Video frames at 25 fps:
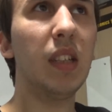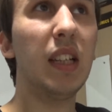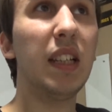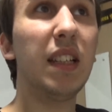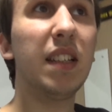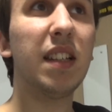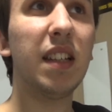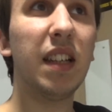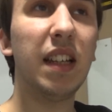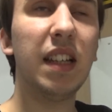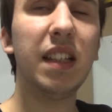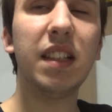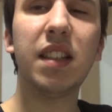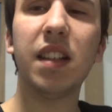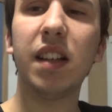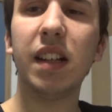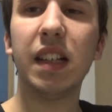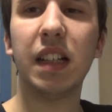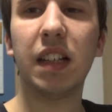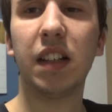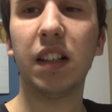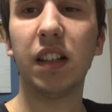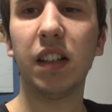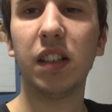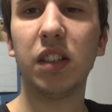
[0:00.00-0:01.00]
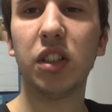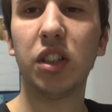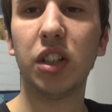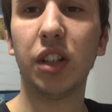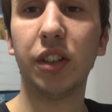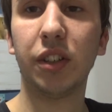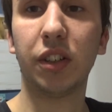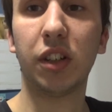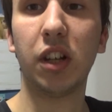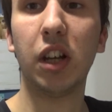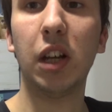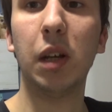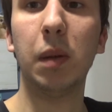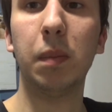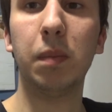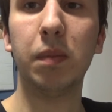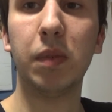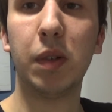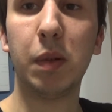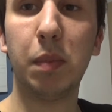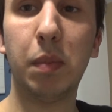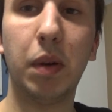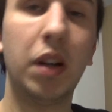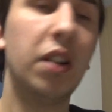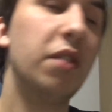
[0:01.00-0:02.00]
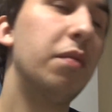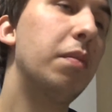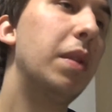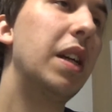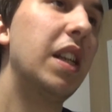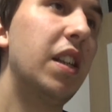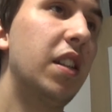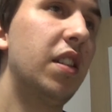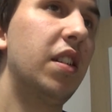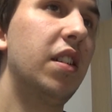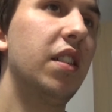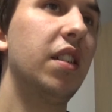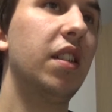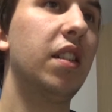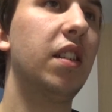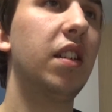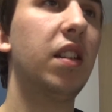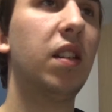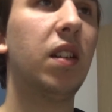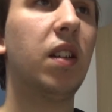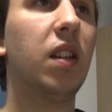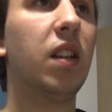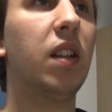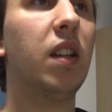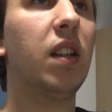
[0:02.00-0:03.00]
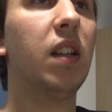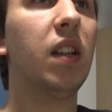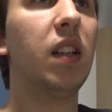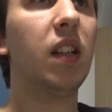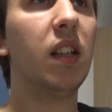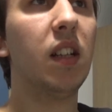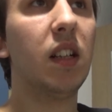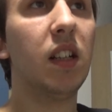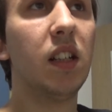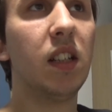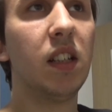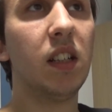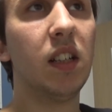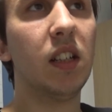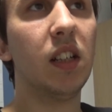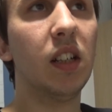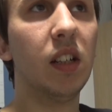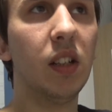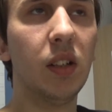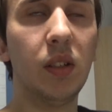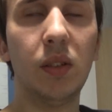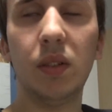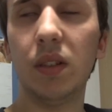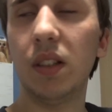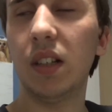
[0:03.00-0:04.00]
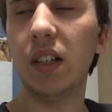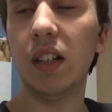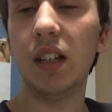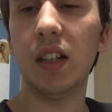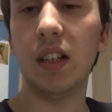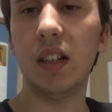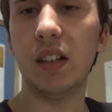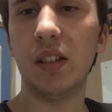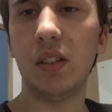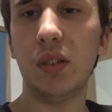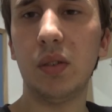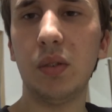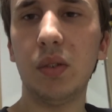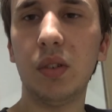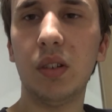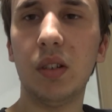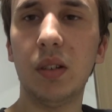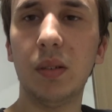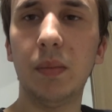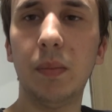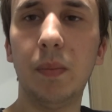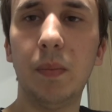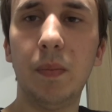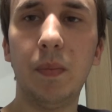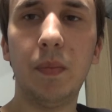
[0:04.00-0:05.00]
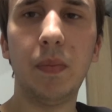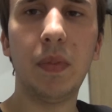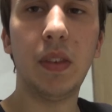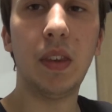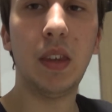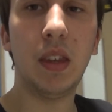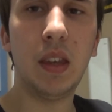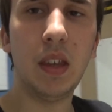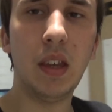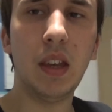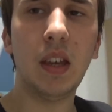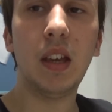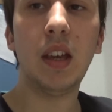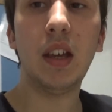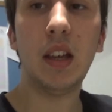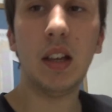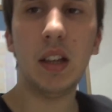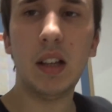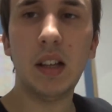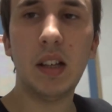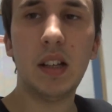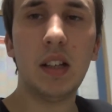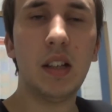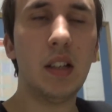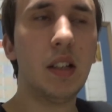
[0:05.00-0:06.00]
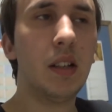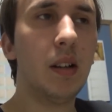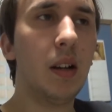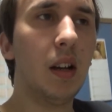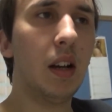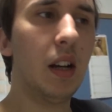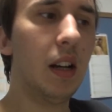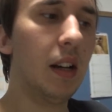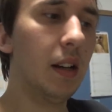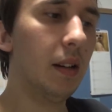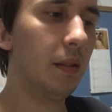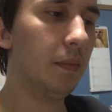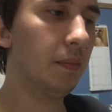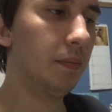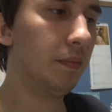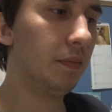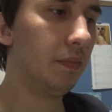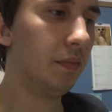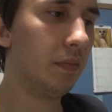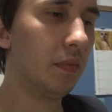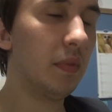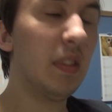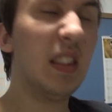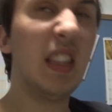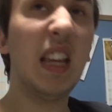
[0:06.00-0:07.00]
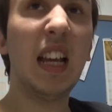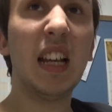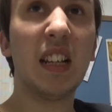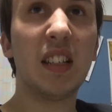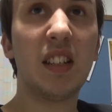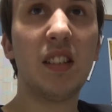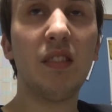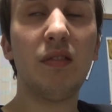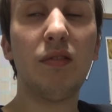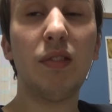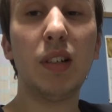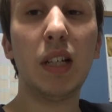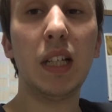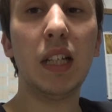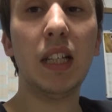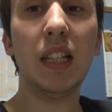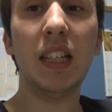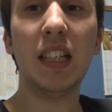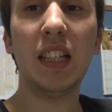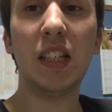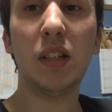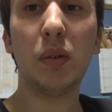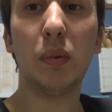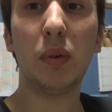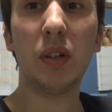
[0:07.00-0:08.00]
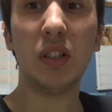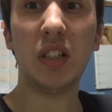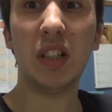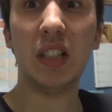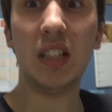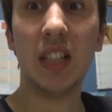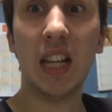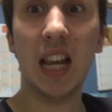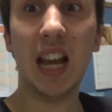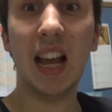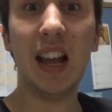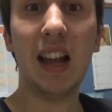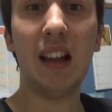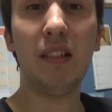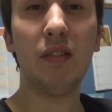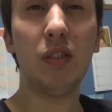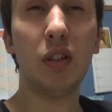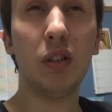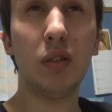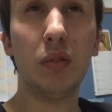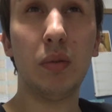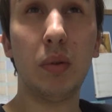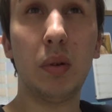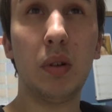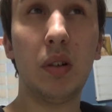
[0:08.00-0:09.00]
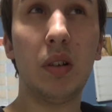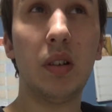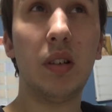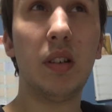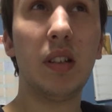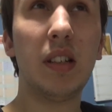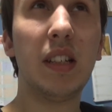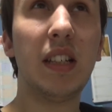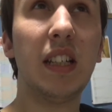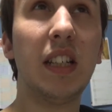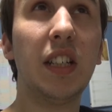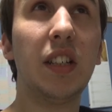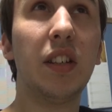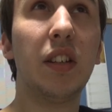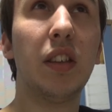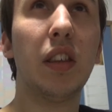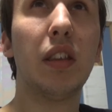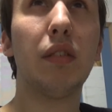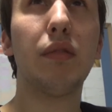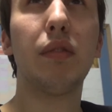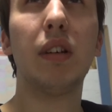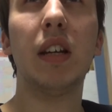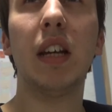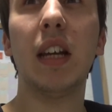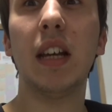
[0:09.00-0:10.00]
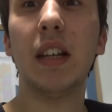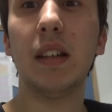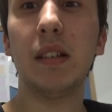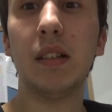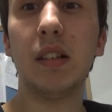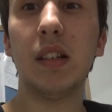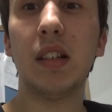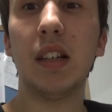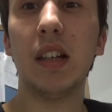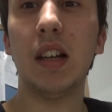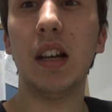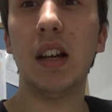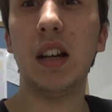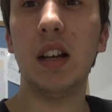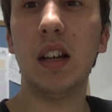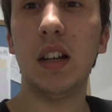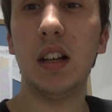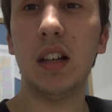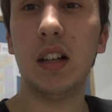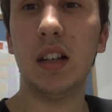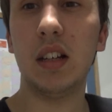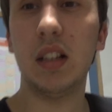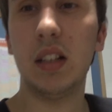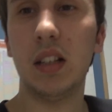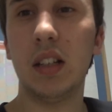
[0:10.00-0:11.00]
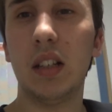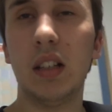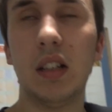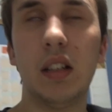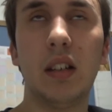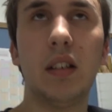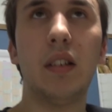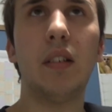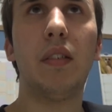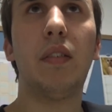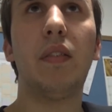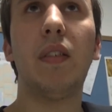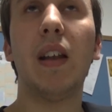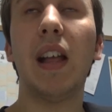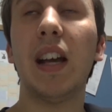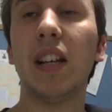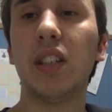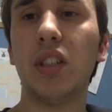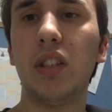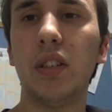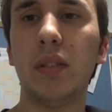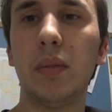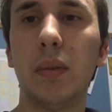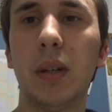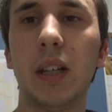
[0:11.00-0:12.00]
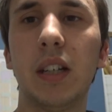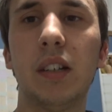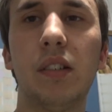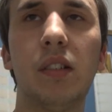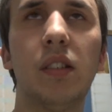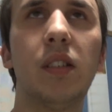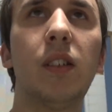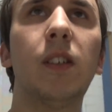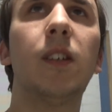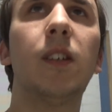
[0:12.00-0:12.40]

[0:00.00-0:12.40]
it's, he's like Sherlock Holmes, but medicine. So yeah, it's awesome. Um, next I really need to watch is Arrow, season three and uh, Flash as well.